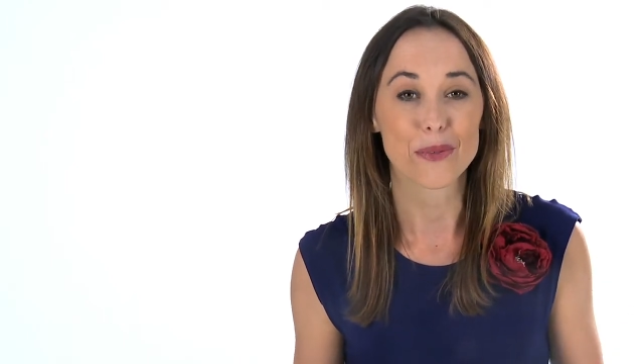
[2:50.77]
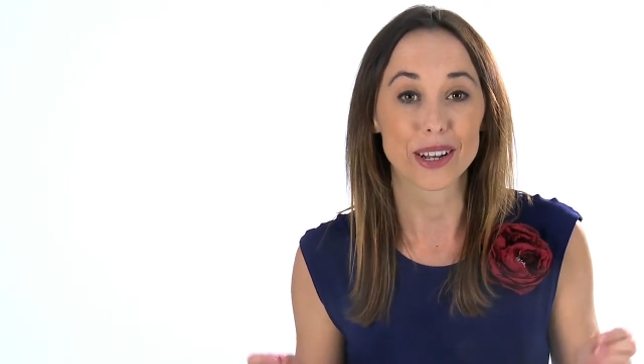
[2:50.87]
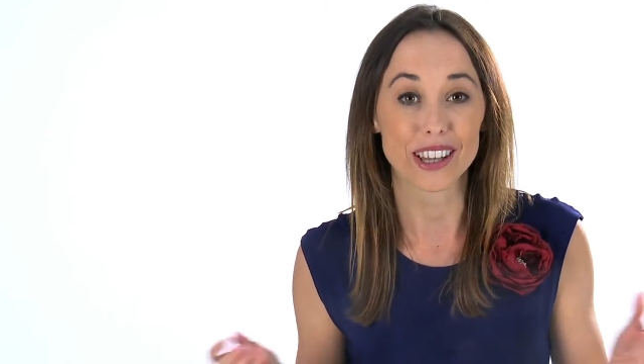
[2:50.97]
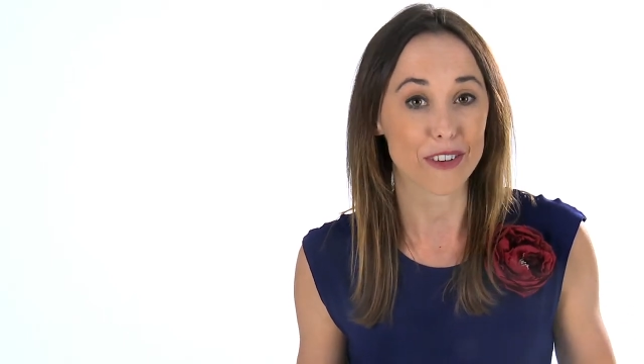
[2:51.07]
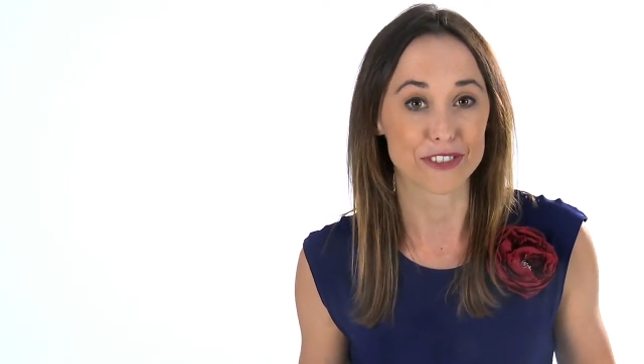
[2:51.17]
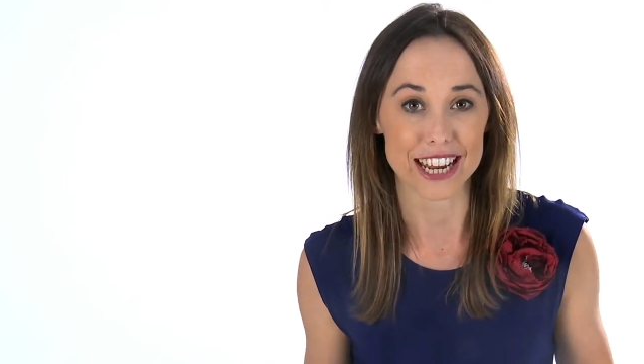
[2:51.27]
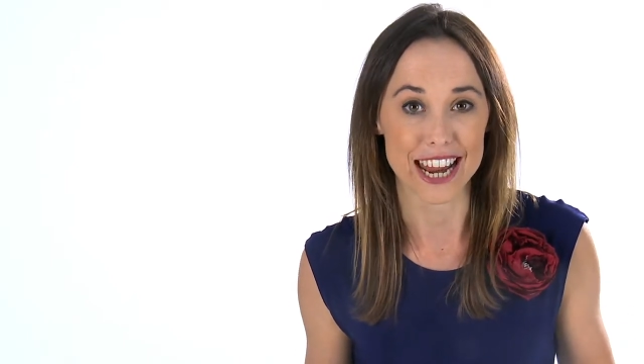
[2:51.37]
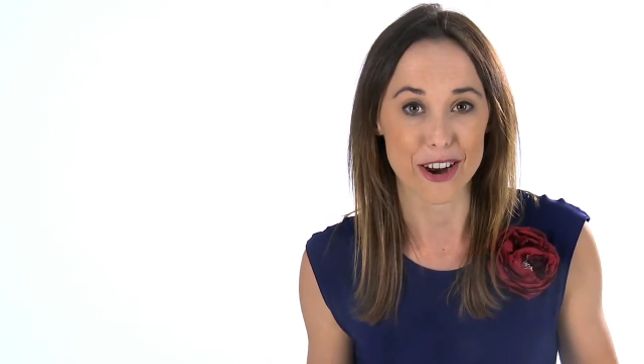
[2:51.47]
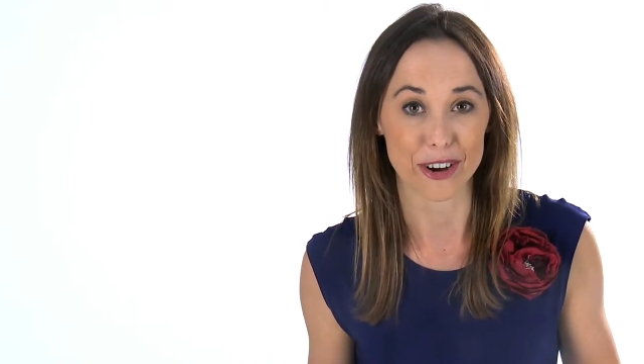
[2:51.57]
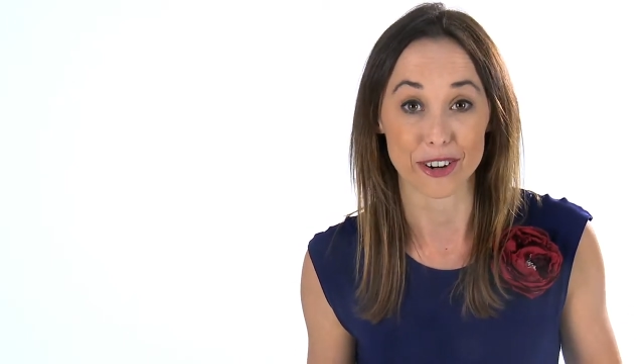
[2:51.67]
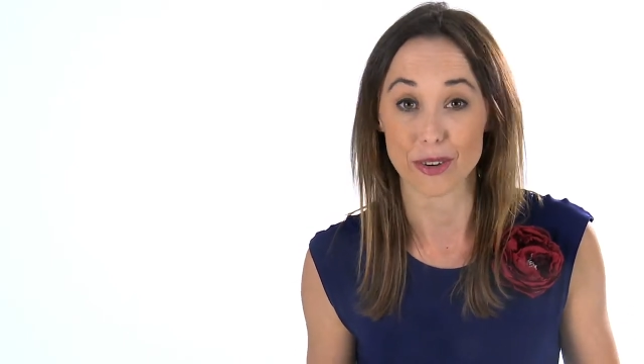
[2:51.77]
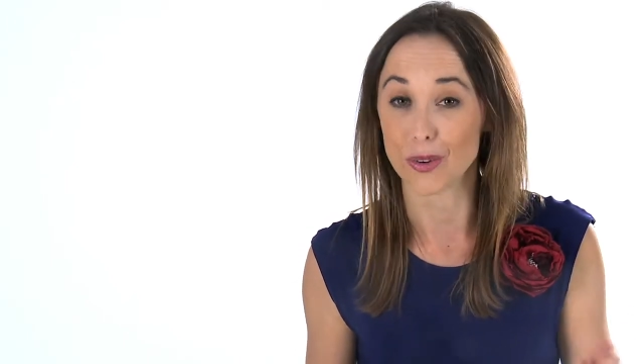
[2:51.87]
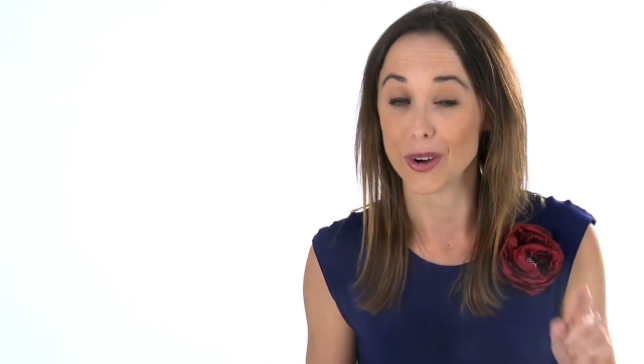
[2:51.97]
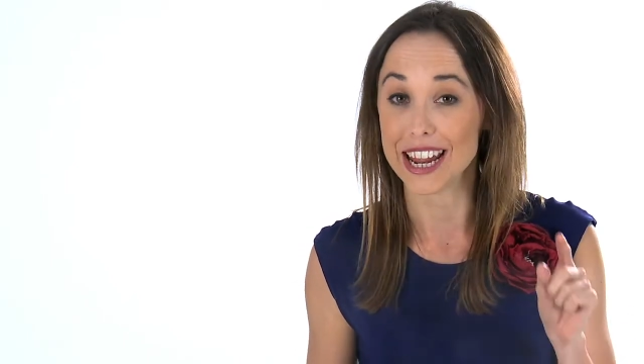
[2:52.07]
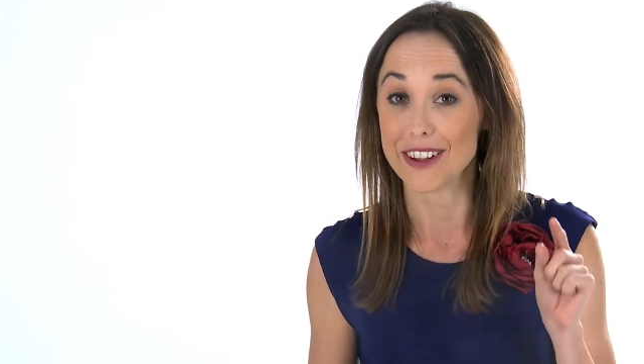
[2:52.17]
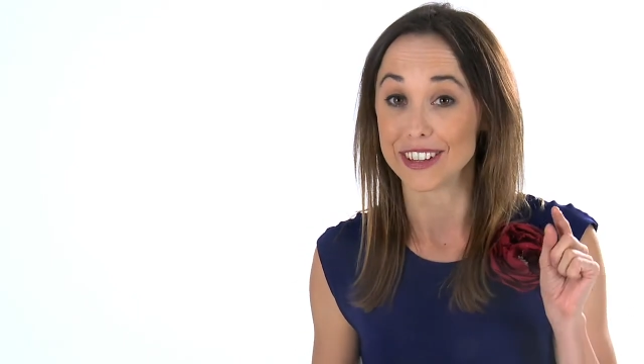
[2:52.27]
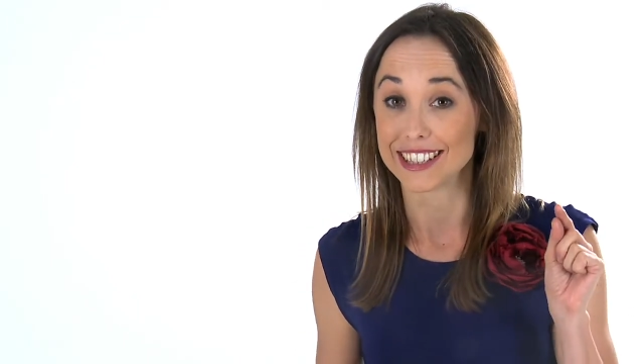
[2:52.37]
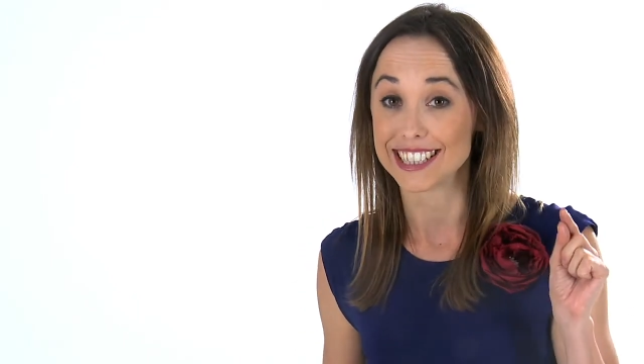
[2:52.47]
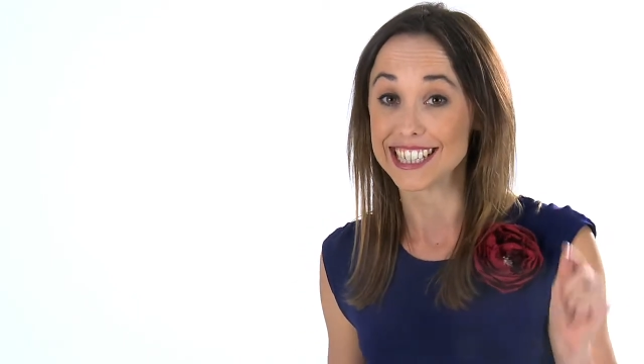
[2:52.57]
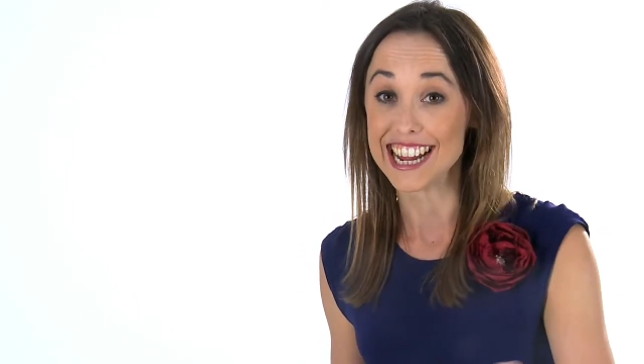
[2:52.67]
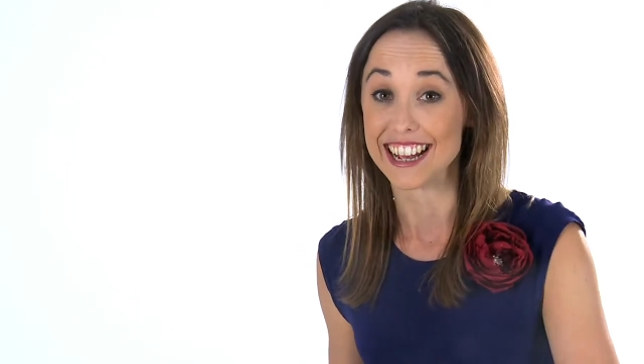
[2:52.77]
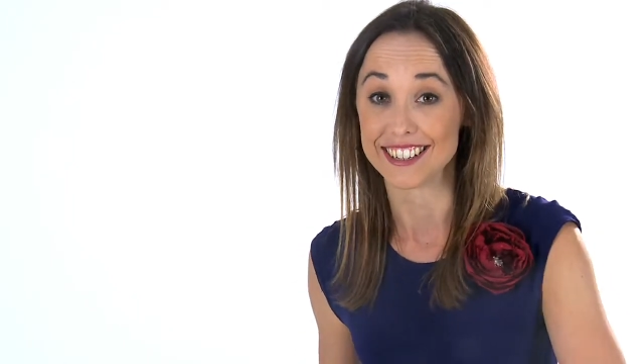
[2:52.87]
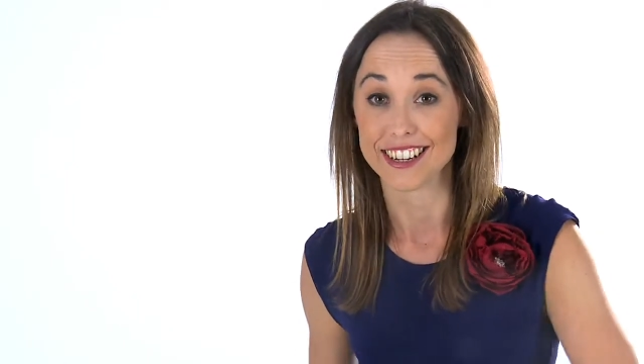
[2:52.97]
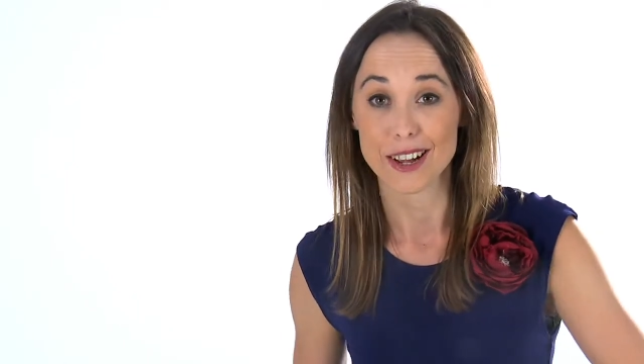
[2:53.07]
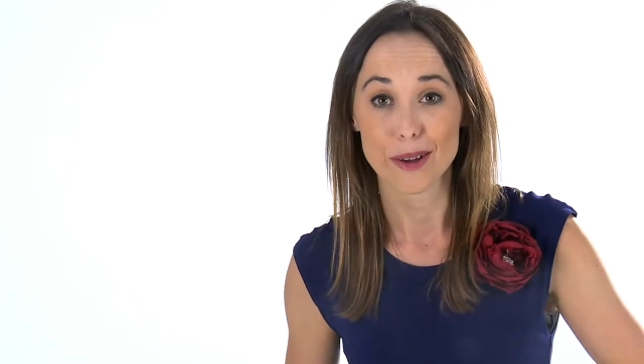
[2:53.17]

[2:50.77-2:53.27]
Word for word: we'd love to hear it or even see it.